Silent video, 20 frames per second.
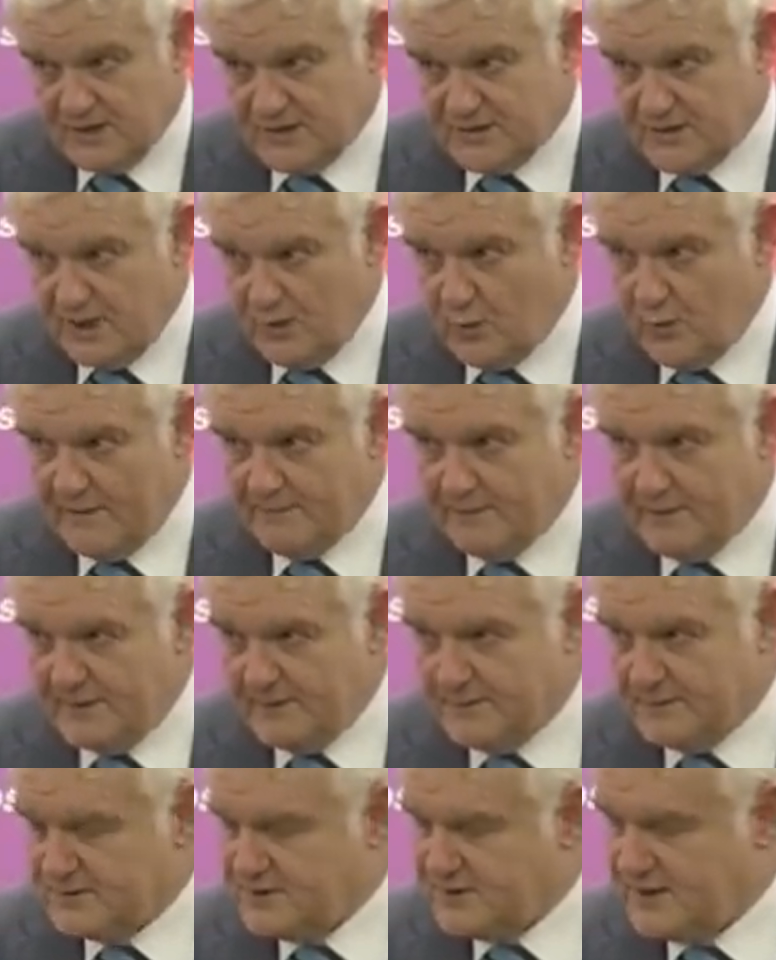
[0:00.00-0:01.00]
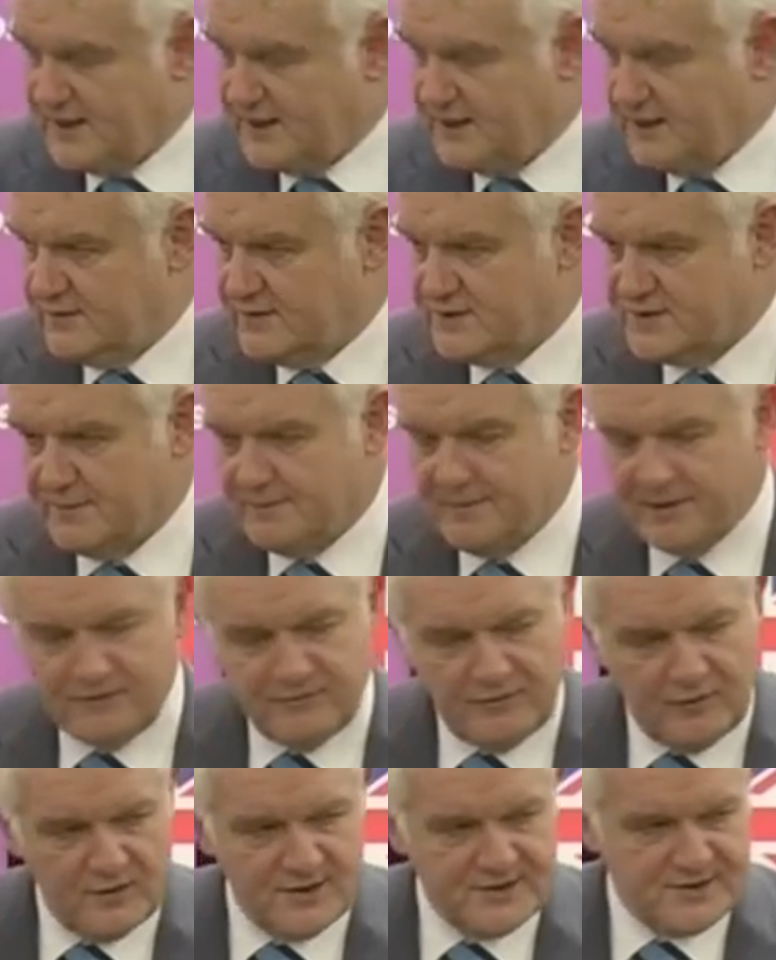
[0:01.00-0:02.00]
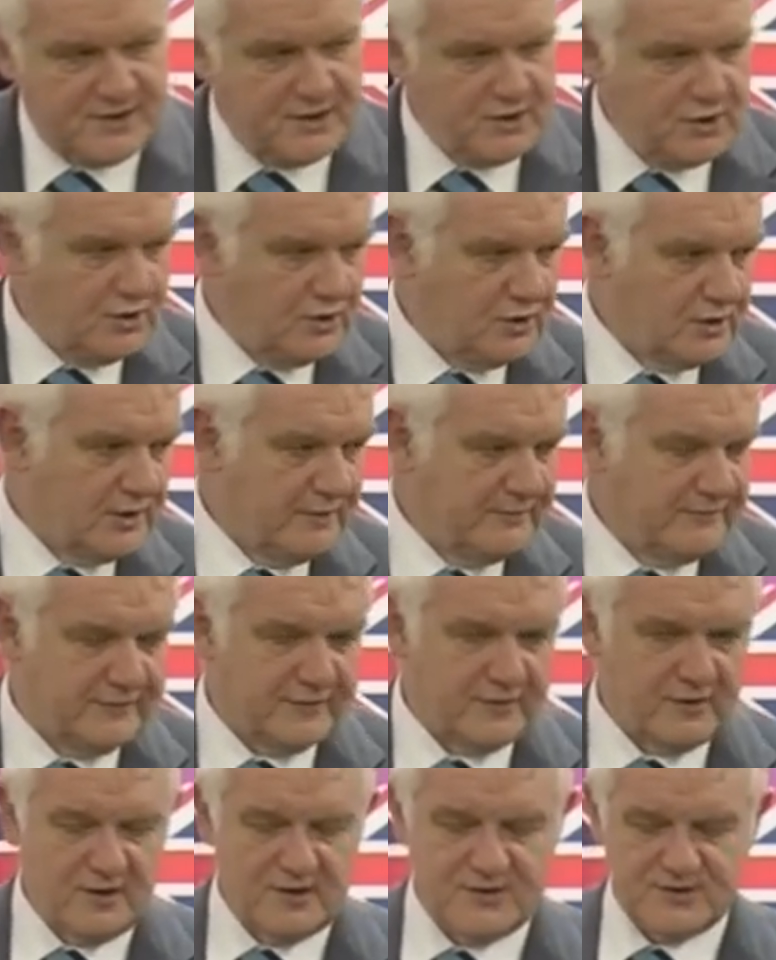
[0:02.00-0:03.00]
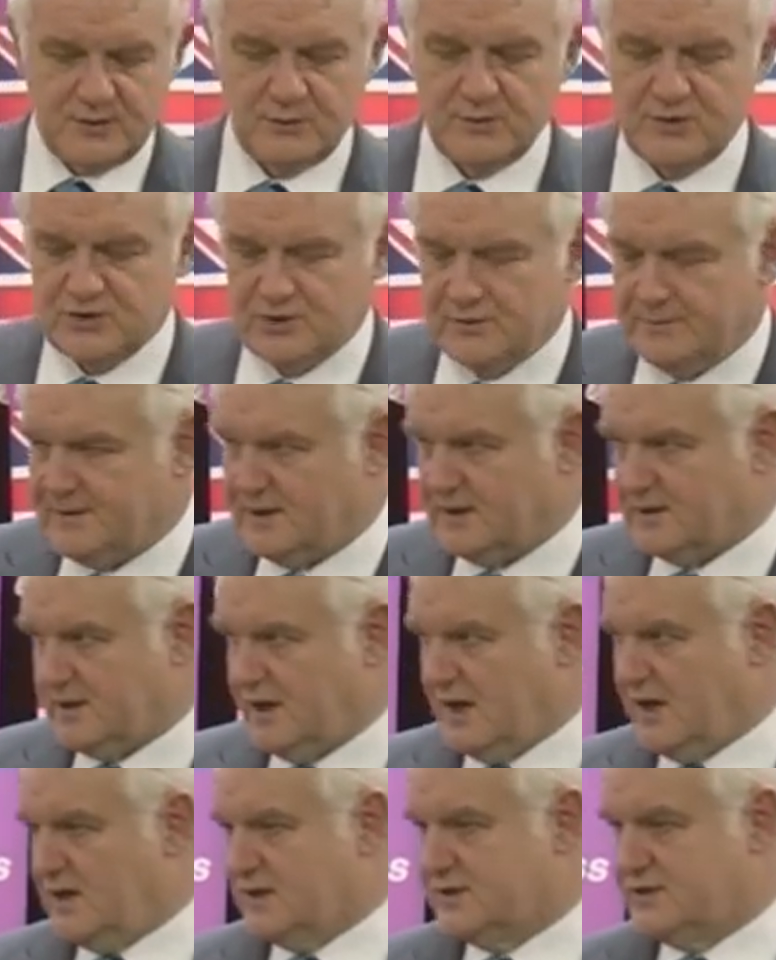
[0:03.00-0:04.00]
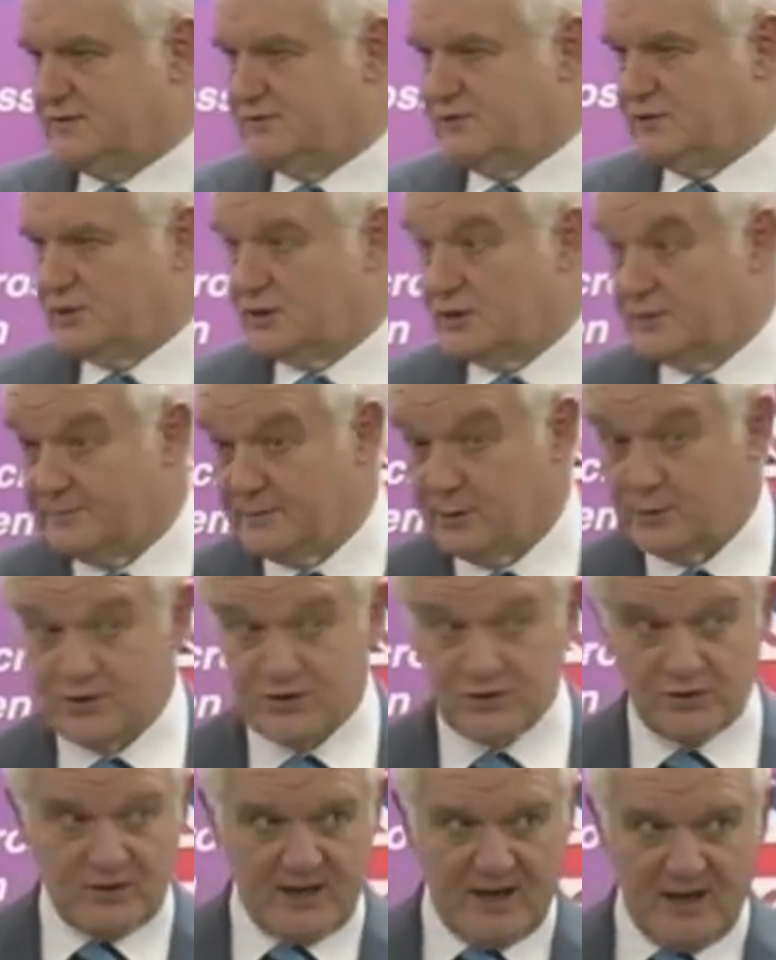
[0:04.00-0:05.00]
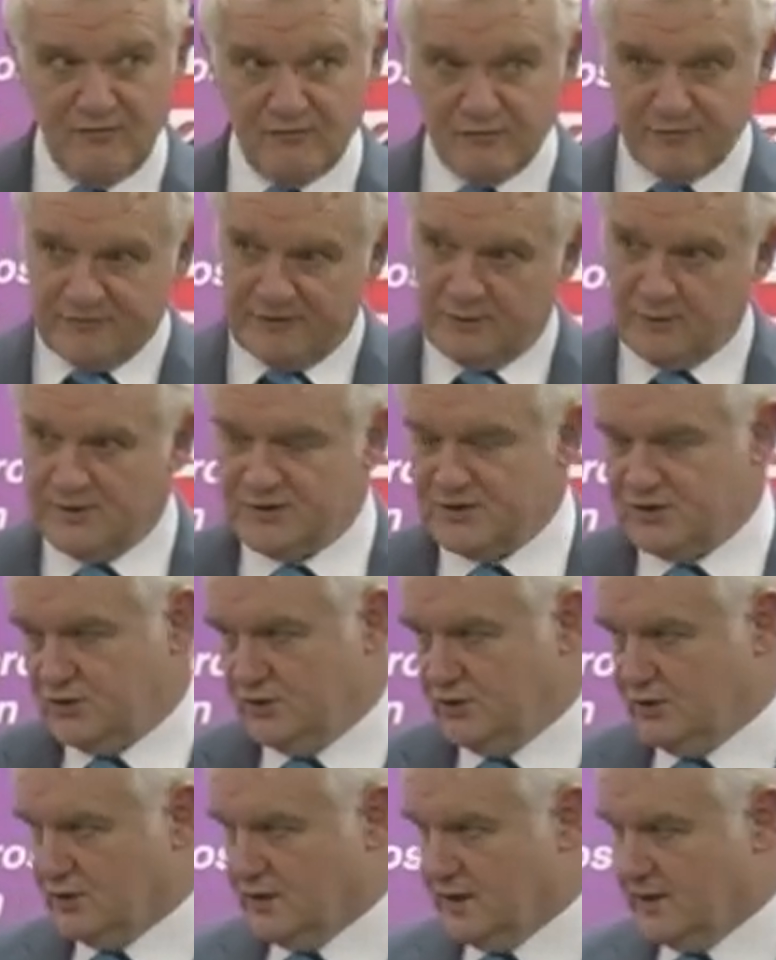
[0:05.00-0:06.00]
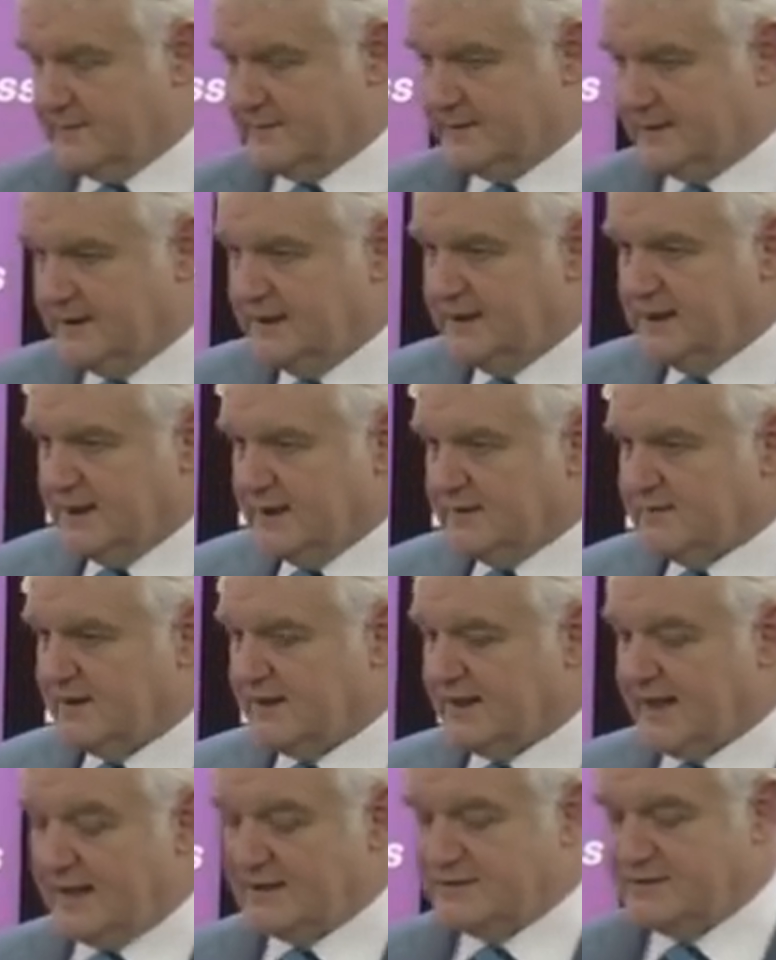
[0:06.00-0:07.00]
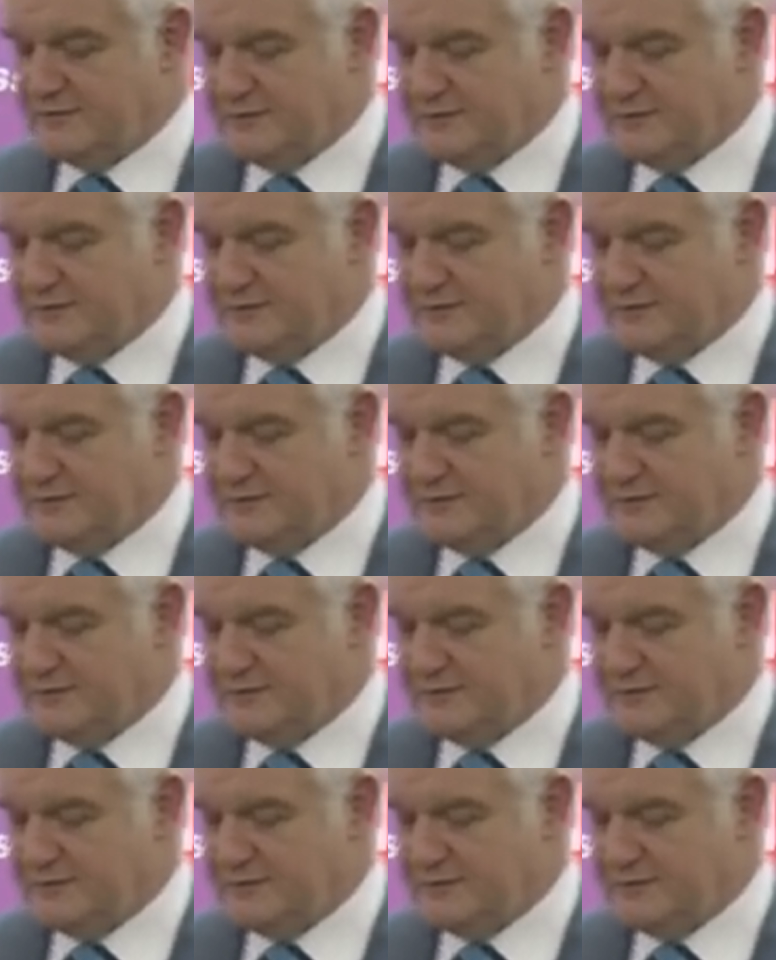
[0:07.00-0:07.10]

So when people tell you there's a big voice in Europe for us and we should be at the heart of Europe and we should influence Europe, think how